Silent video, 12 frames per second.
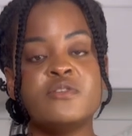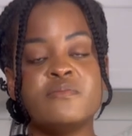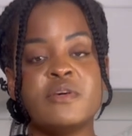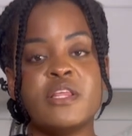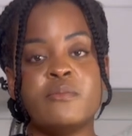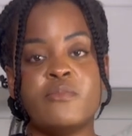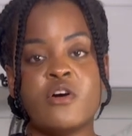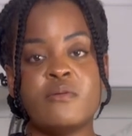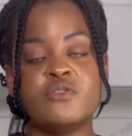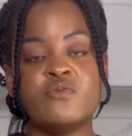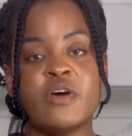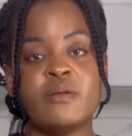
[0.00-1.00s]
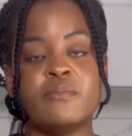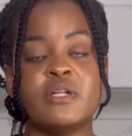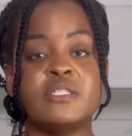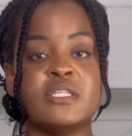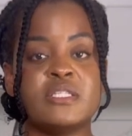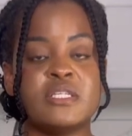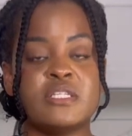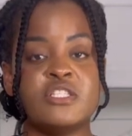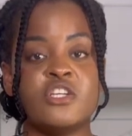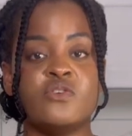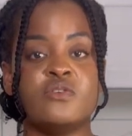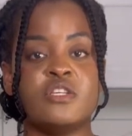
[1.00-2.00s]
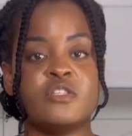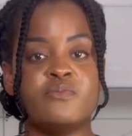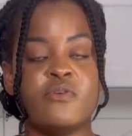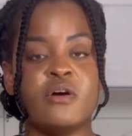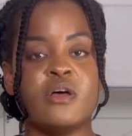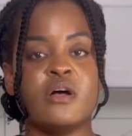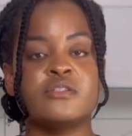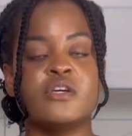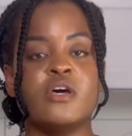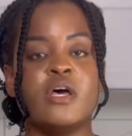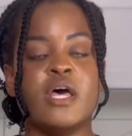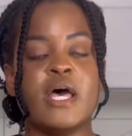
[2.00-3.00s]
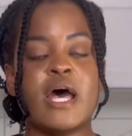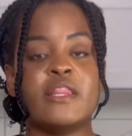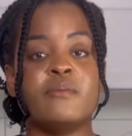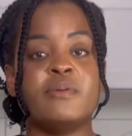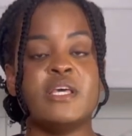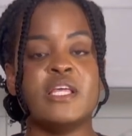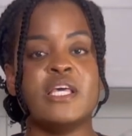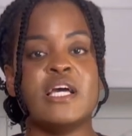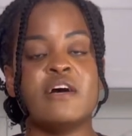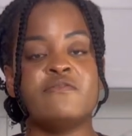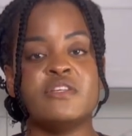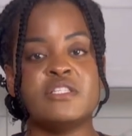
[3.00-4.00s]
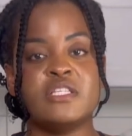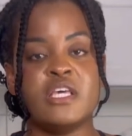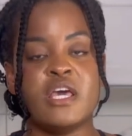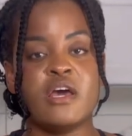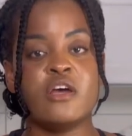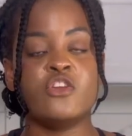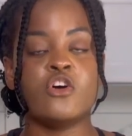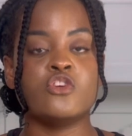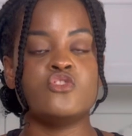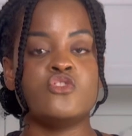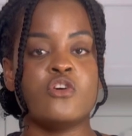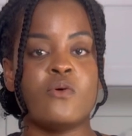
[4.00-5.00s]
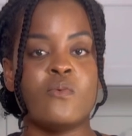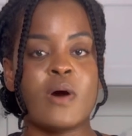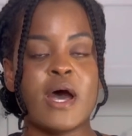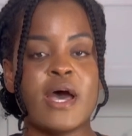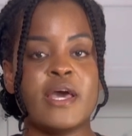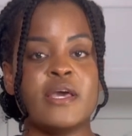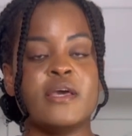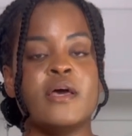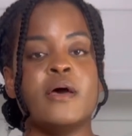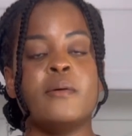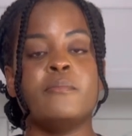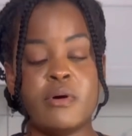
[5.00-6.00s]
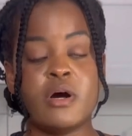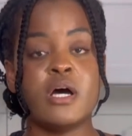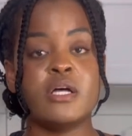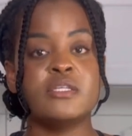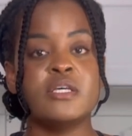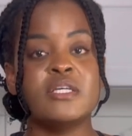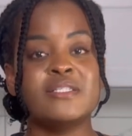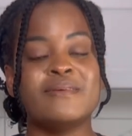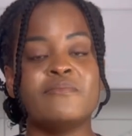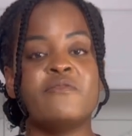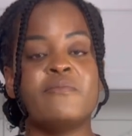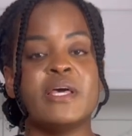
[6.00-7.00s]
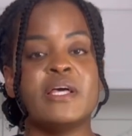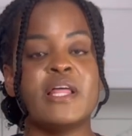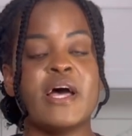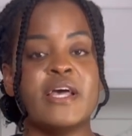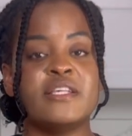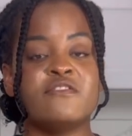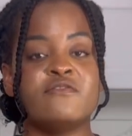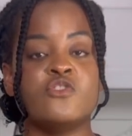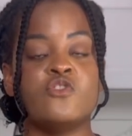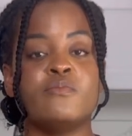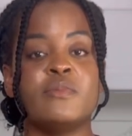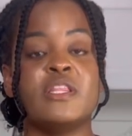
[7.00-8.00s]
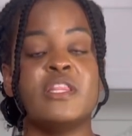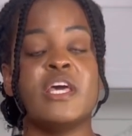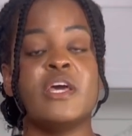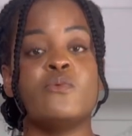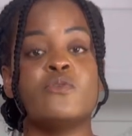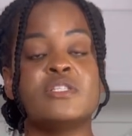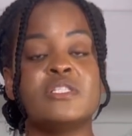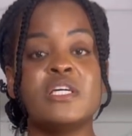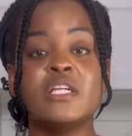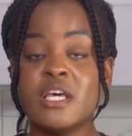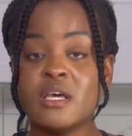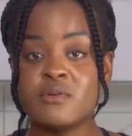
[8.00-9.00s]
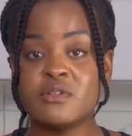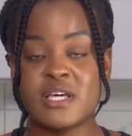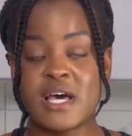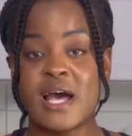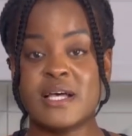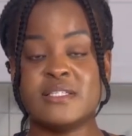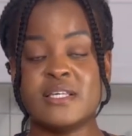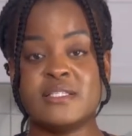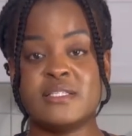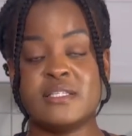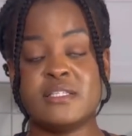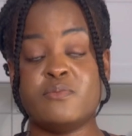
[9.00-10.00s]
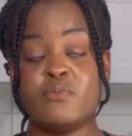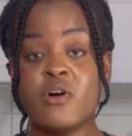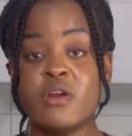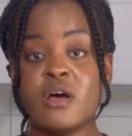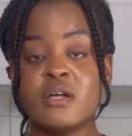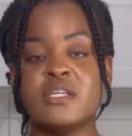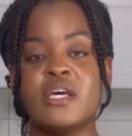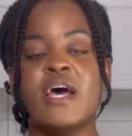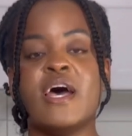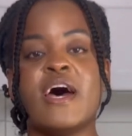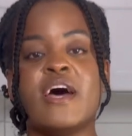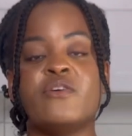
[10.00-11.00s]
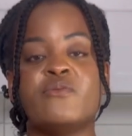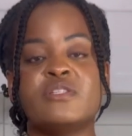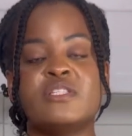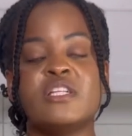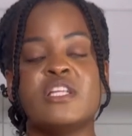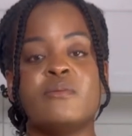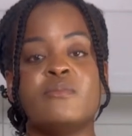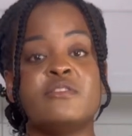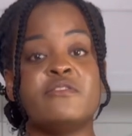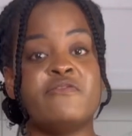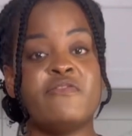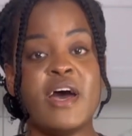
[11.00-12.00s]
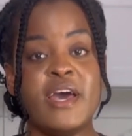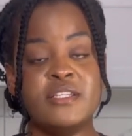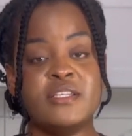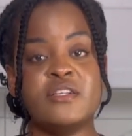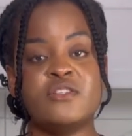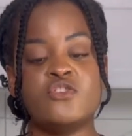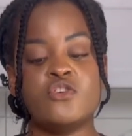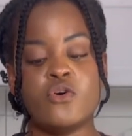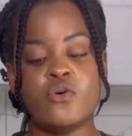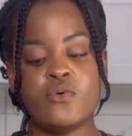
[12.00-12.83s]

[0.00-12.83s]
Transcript: to me that Bob's Red Mill discontinued this product at the beginning of this year. I'm not sure why, but some of my clients have told me they were still able to access this product and they were still able to find it. So